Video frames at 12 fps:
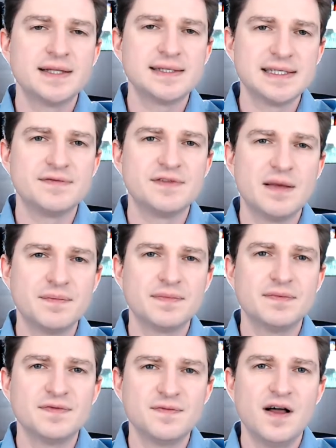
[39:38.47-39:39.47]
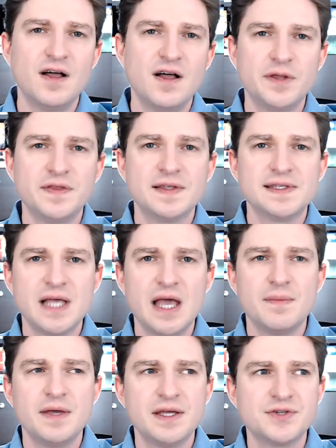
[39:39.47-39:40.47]
of them following the
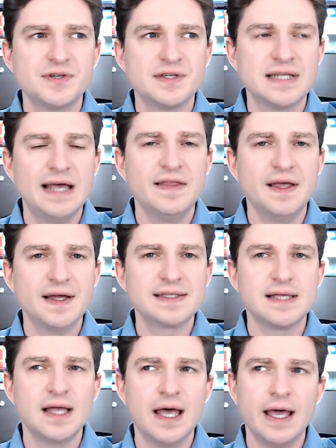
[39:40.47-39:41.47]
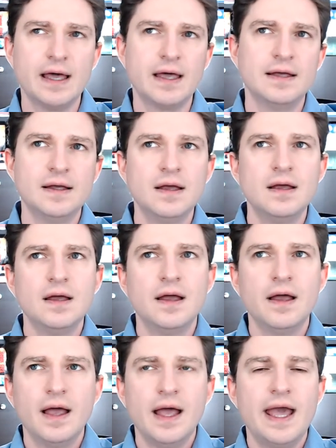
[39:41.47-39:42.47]
same interest? I think it's like
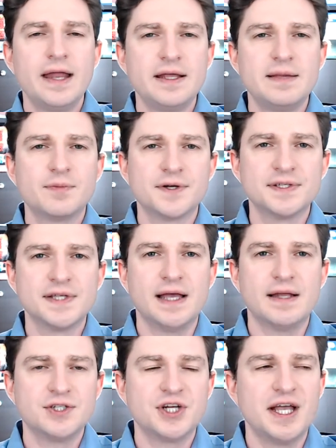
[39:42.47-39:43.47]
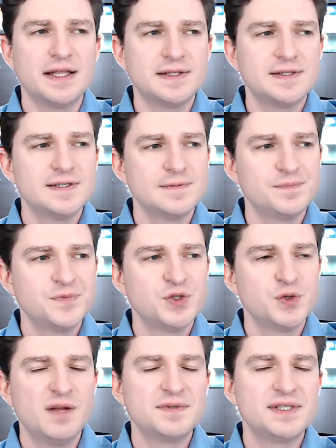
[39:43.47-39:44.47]
80% chance.
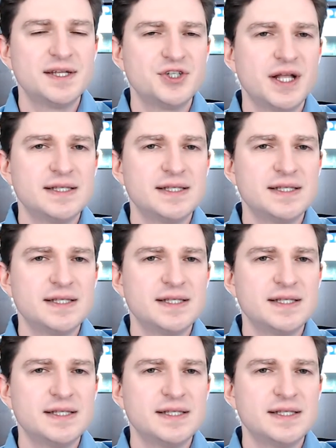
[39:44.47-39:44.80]
20% chance